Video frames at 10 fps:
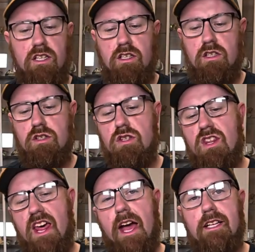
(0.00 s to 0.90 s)
Not
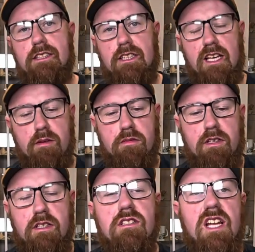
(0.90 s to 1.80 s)
that slim.
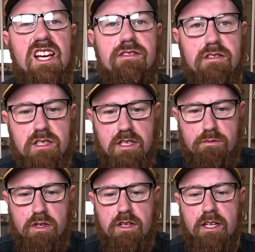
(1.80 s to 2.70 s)
It's nice for a slim
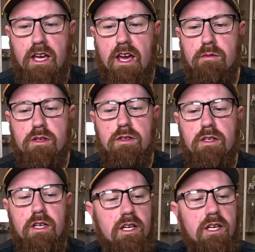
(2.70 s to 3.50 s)
one on a game gun,